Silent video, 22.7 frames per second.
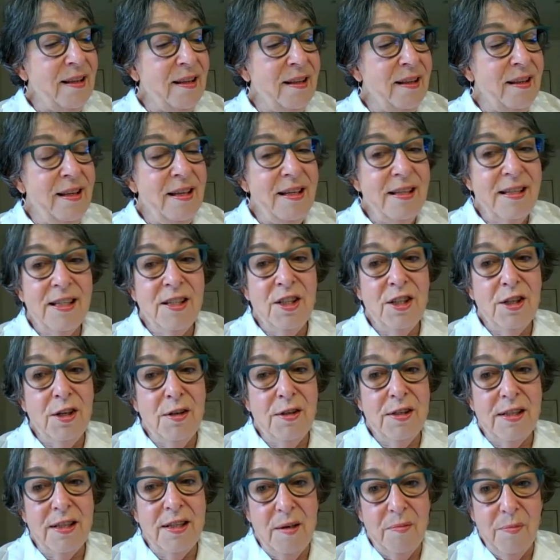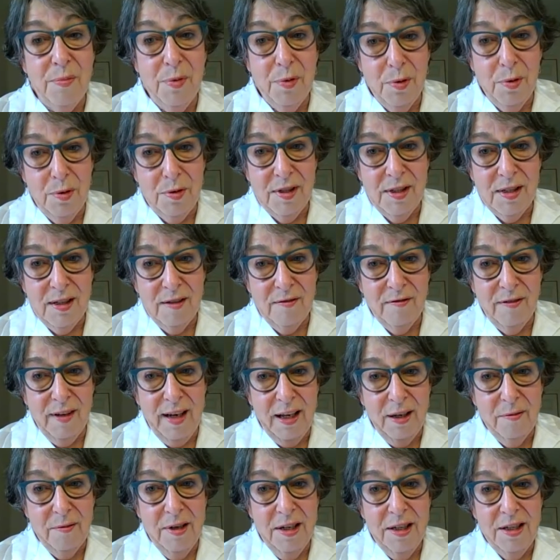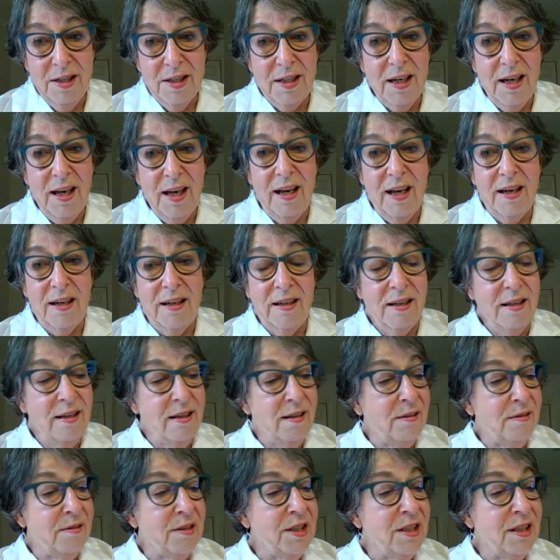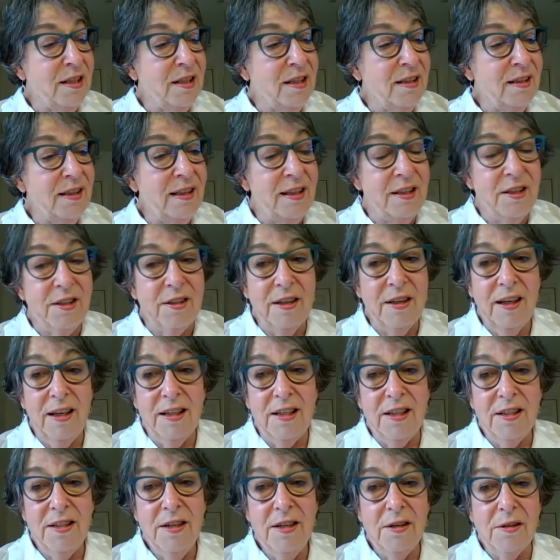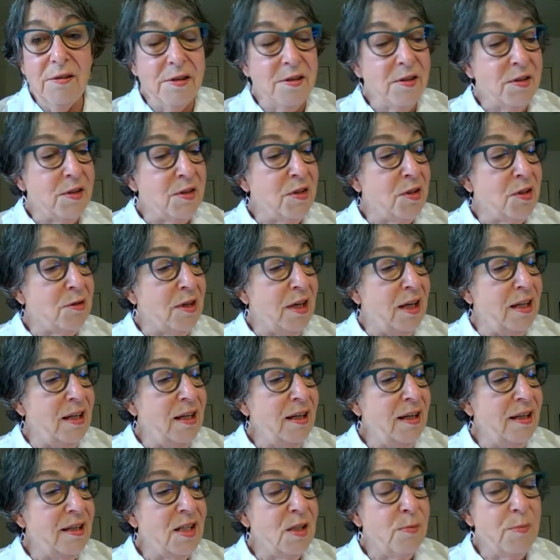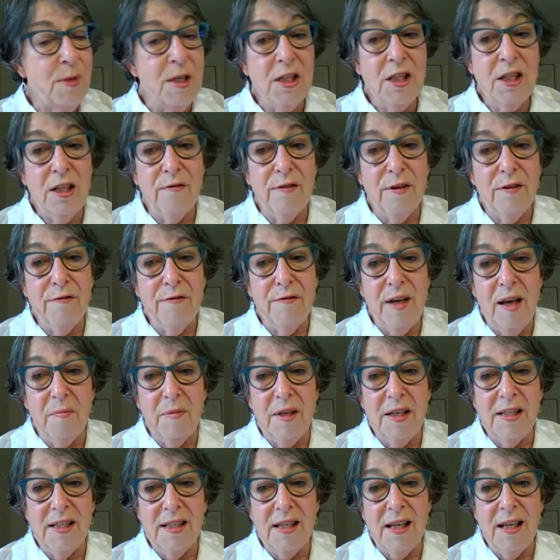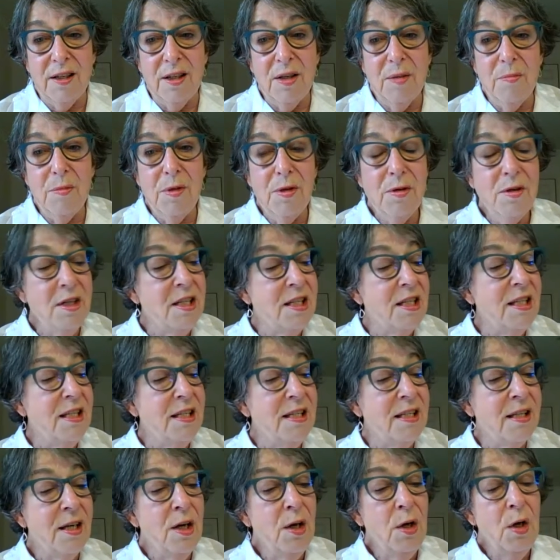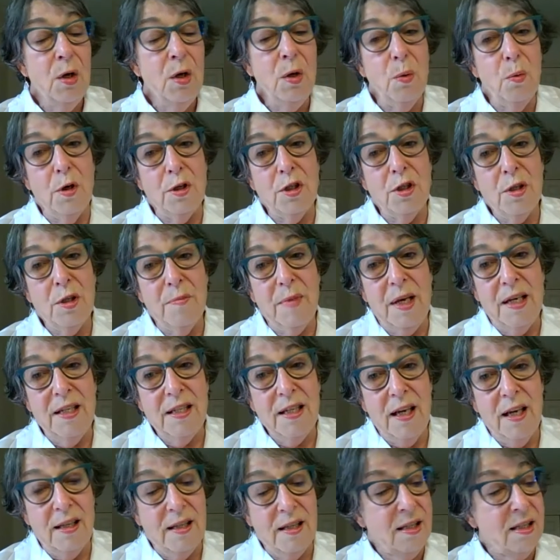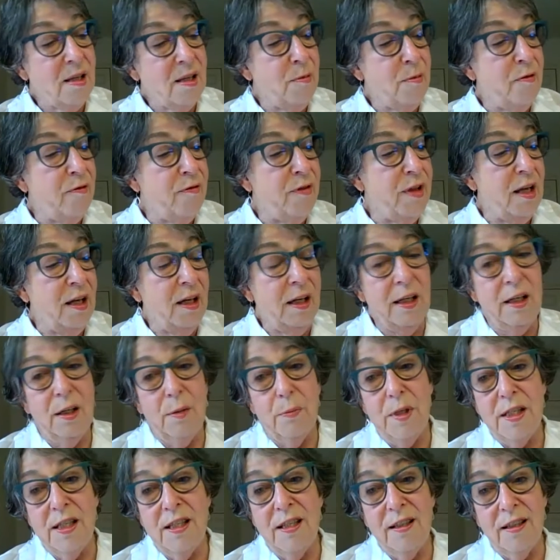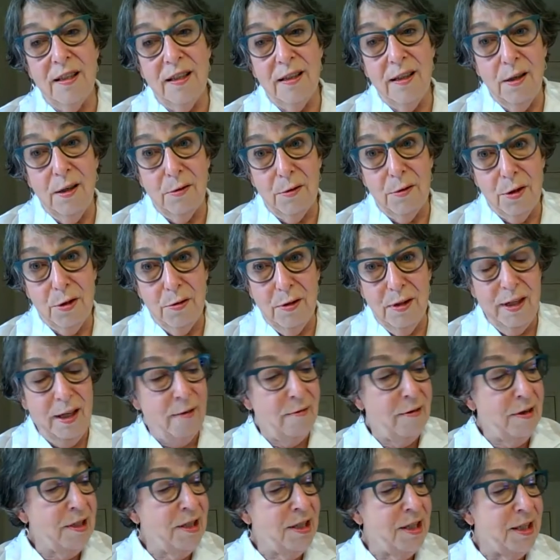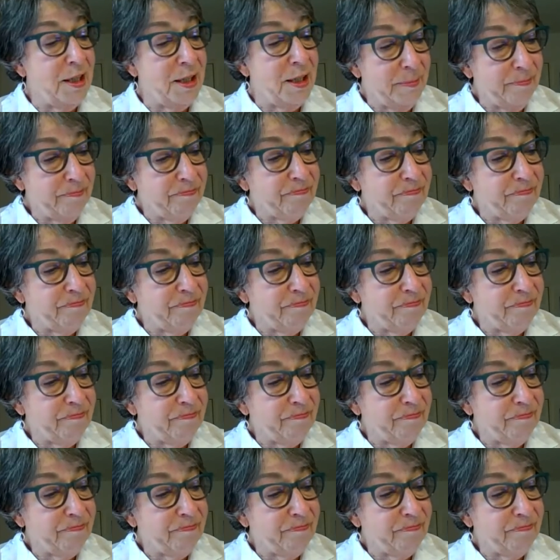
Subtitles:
This shows the importance of language and culture education across Australia, especially for families and communities who want to maintain some of their linguistic and cultural heritage.